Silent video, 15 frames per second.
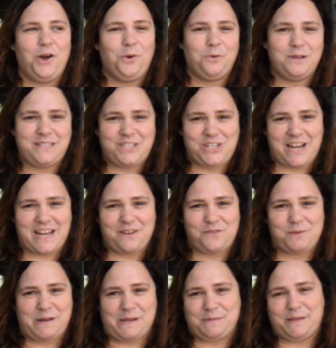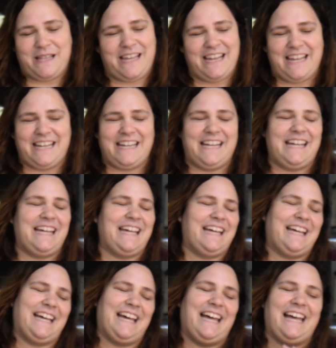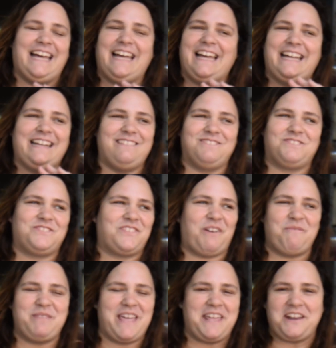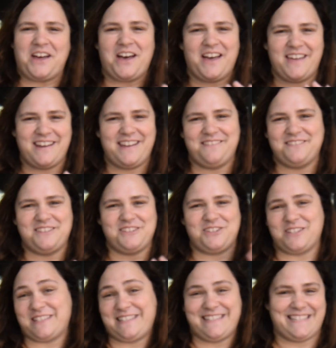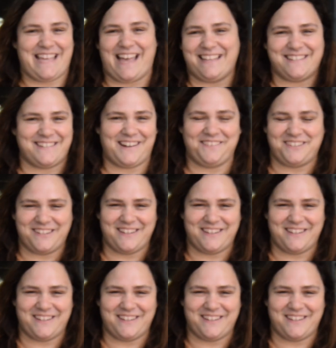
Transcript: Went to check in for my plane, and from then on, it was just disaster after